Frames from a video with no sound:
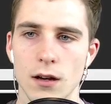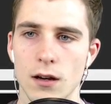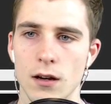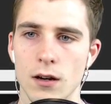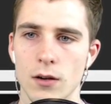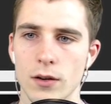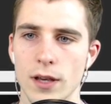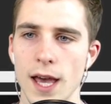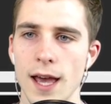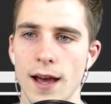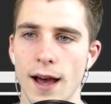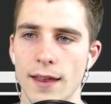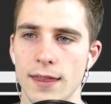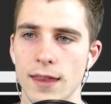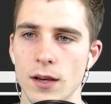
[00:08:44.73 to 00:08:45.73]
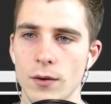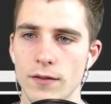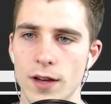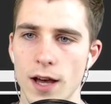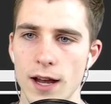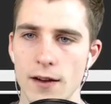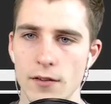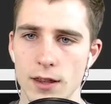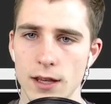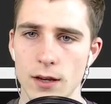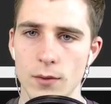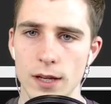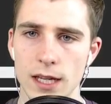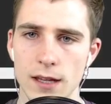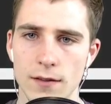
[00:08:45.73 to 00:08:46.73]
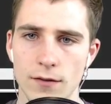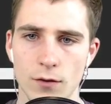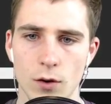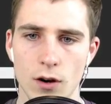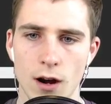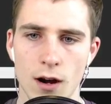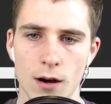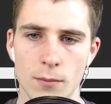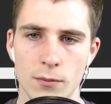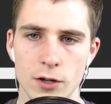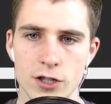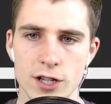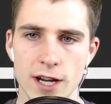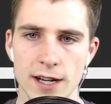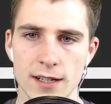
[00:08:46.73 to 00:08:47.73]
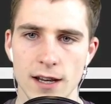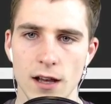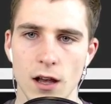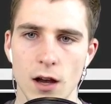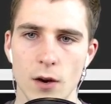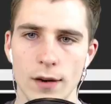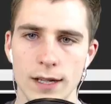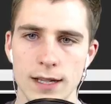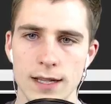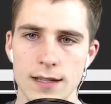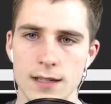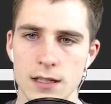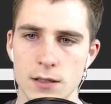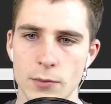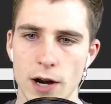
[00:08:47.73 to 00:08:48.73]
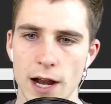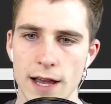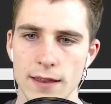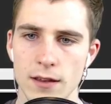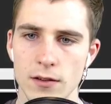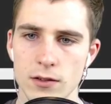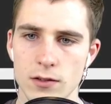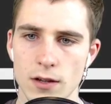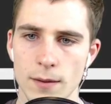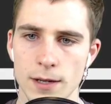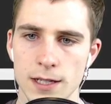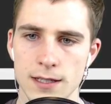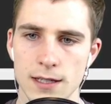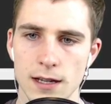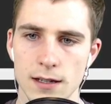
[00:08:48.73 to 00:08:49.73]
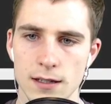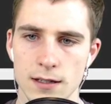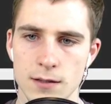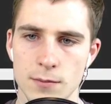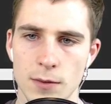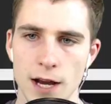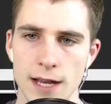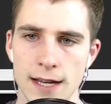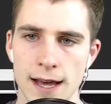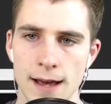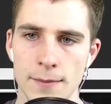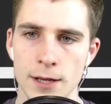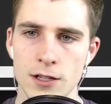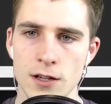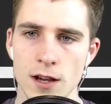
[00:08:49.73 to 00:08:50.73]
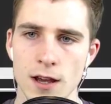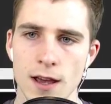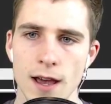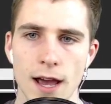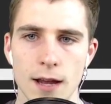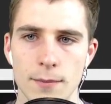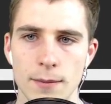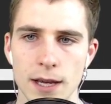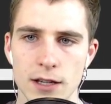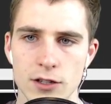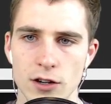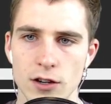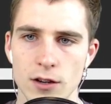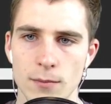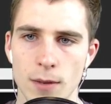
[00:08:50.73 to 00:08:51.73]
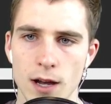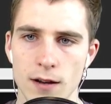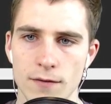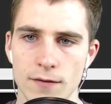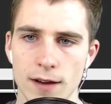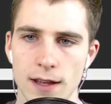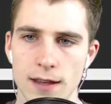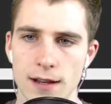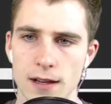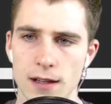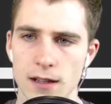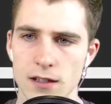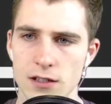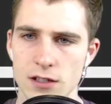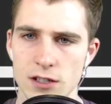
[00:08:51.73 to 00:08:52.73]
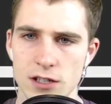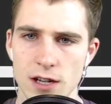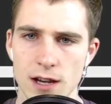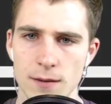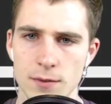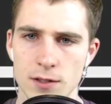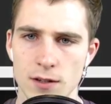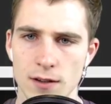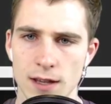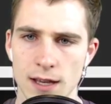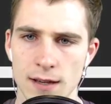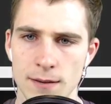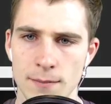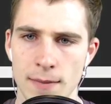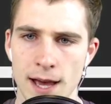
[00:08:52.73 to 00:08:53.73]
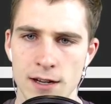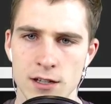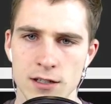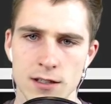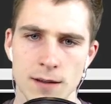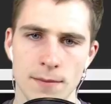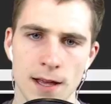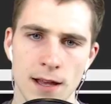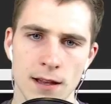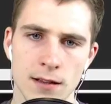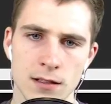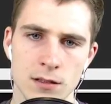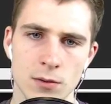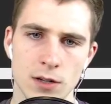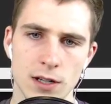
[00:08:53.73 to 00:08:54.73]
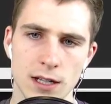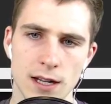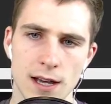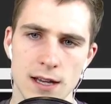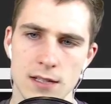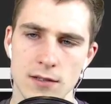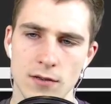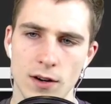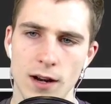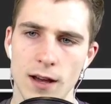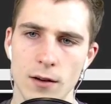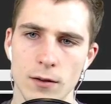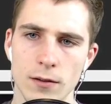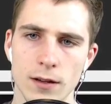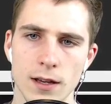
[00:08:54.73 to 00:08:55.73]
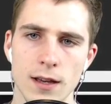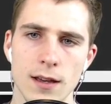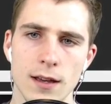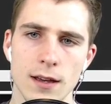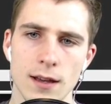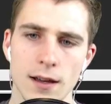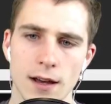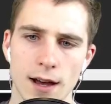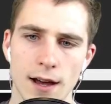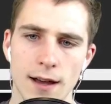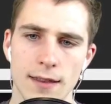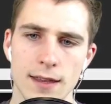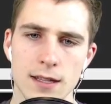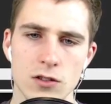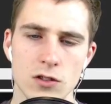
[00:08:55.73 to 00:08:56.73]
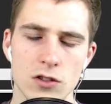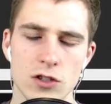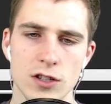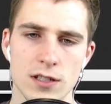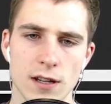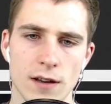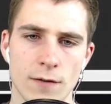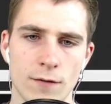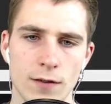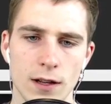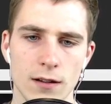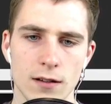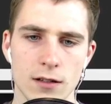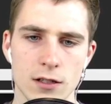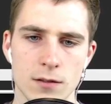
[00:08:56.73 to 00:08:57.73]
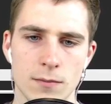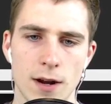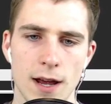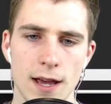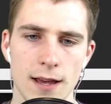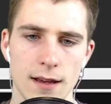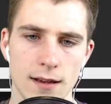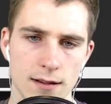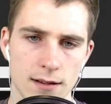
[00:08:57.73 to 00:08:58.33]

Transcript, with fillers: Okay, I think we've got everything we need for our projectile. Oh, it needs a sprite though, so I'm going to set it to sprite damage. And make sure you modify the collision shape so that it matches up. That looks pretty nice for now. Uh, this is just a filler sprite.